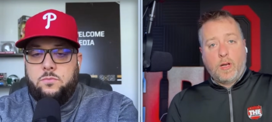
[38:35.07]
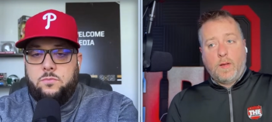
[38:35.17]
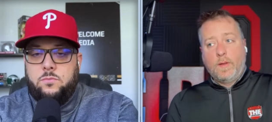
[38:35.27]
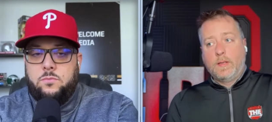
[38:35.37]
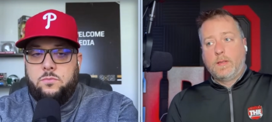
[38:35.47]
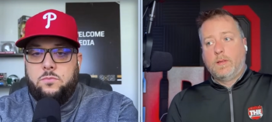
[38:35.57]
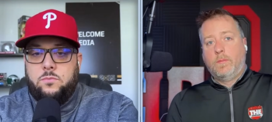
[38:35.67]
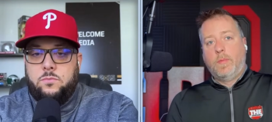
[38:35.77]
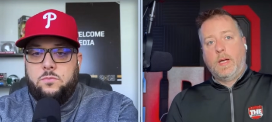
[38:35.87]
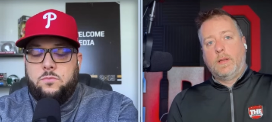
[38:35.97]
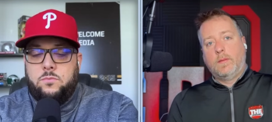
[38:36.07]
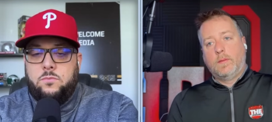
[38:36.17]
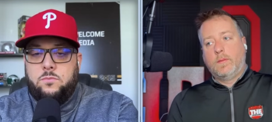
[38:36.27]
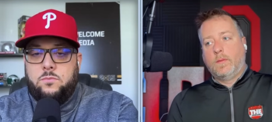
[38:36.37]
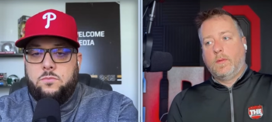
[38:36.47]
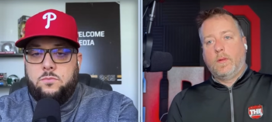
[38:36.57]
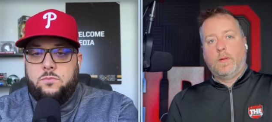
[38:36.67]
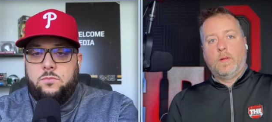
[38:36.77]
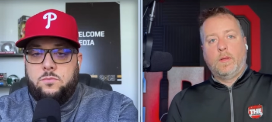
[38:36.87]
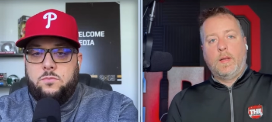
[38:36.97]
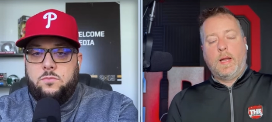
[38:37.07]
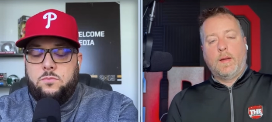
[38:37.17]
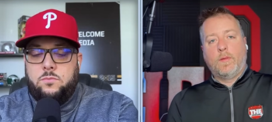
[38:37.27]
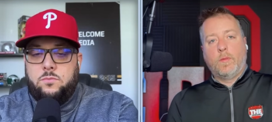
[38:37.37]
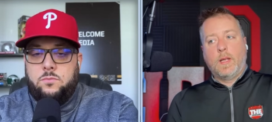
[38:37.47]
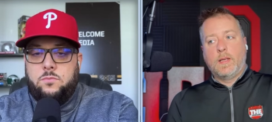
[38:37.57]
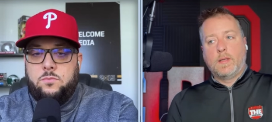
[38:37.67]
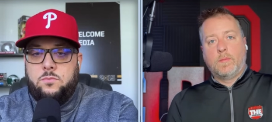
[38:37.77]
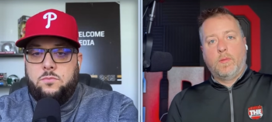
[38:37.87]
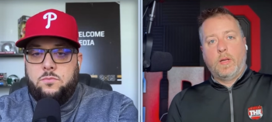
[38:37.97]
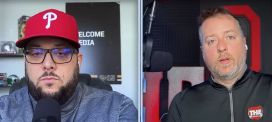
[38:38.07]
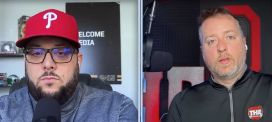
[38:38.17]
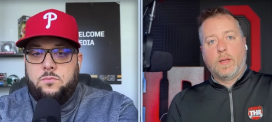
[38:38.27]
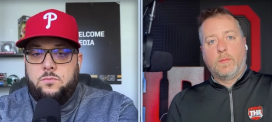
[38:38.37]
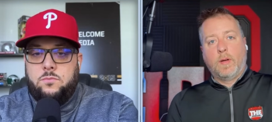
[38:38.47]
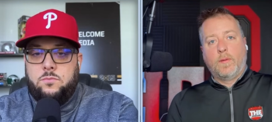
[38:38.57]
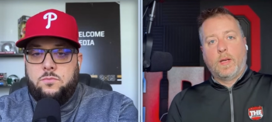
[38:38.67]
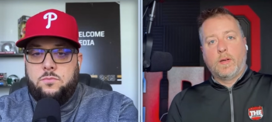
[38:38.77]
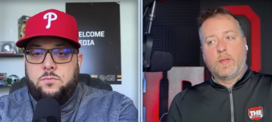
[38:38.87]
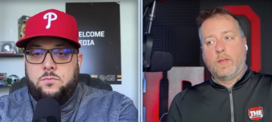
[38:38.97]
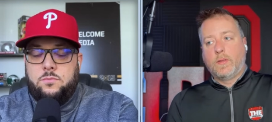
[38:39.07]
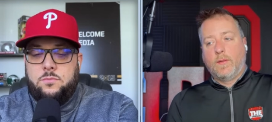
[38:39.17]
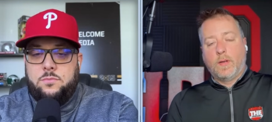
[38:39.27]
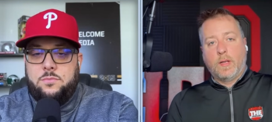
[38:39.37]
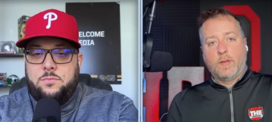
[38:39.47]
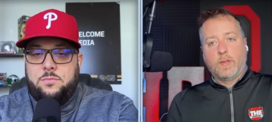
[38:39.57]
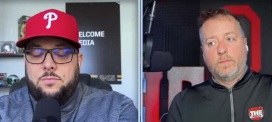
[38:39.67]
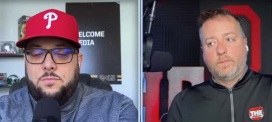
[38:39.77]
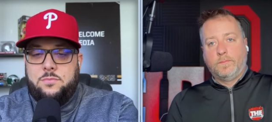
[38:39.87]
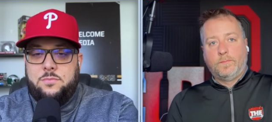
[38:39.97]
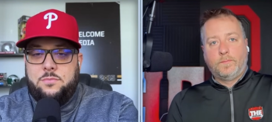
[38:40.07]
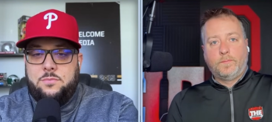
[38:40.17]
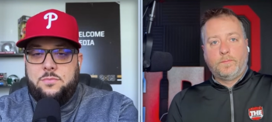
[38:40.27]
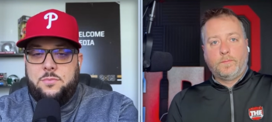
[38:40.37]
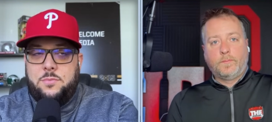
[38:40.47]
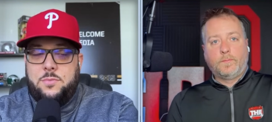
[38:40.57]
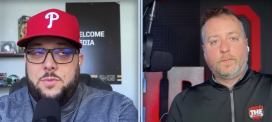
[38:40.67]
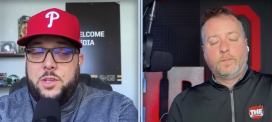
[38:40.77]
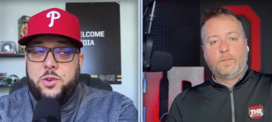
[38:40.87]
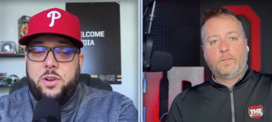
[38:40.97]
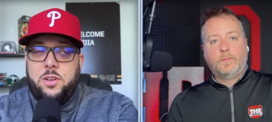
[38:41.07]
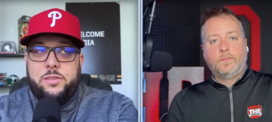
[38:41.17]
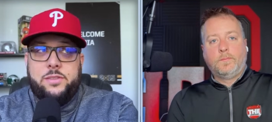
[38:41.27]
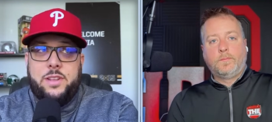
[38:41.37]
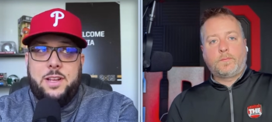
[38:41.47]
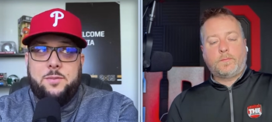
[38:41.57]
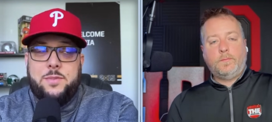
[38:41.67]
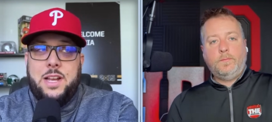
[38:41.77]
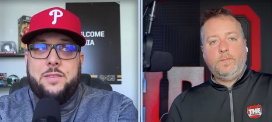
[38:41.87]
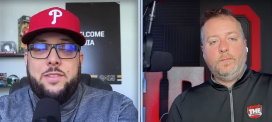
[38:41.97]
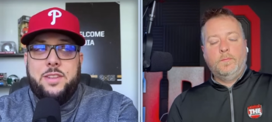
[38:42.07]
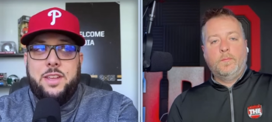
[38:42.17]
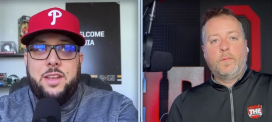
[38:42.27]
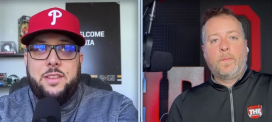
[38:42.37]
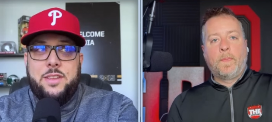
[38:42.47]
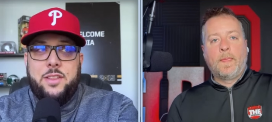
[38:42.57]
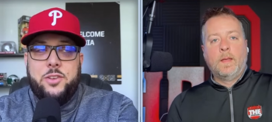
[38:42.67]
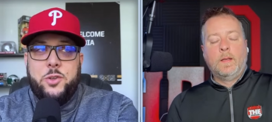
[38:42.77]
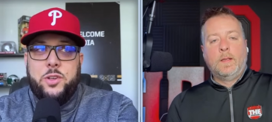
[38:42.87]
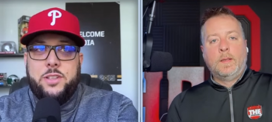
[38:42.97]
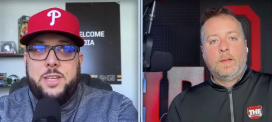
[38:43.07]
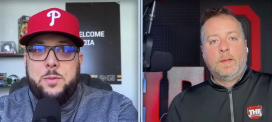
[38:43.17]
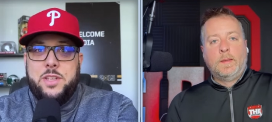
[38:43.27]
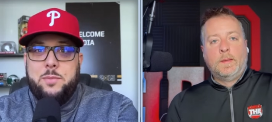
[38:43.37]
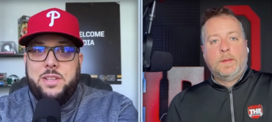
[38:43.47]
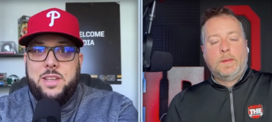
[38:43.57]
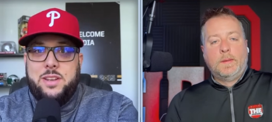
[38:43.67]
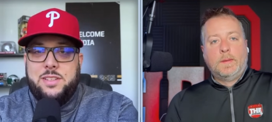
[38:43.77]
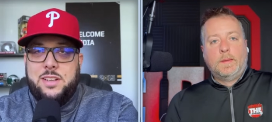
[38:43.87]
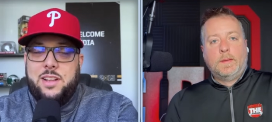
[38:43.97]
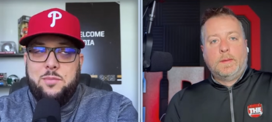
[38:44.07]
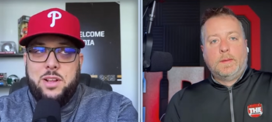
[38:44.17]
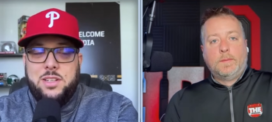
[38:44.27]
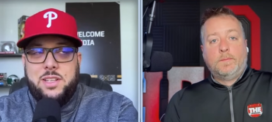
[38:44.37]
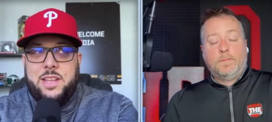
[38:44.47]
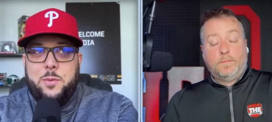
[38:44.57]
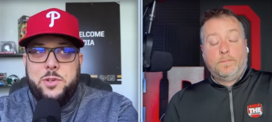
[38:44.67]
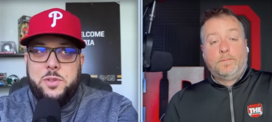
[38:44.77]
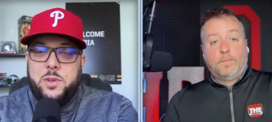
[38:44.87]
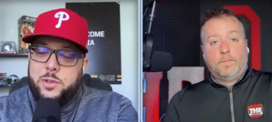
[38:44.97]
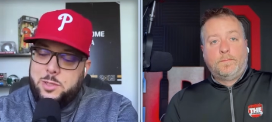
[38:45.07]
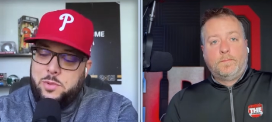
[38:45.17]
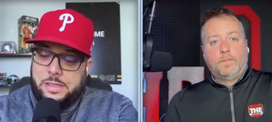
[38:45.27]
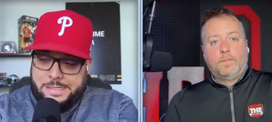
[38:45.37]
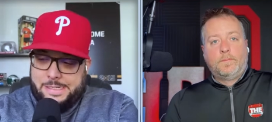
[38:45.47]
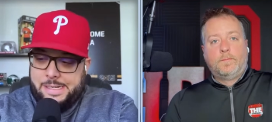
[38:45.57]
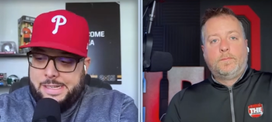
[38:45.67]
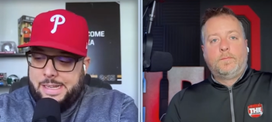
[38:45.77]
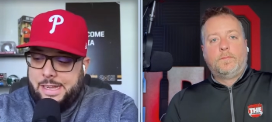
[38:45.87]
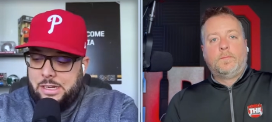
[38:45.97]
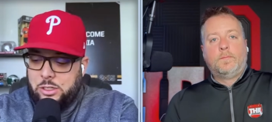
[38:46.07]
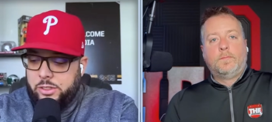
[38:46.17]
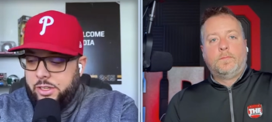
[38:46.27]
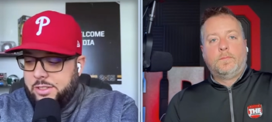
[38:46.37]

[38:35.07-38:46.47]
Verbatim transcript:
Speaker 1: on offense, but not everyone has players like Marvin Harrison and TreVeyon Henderson.
Speaker 2: They sure don't. Um, not even the uh, the other two good teams in the Big Ten East. They don't have players like that, which was noticeable uh, early on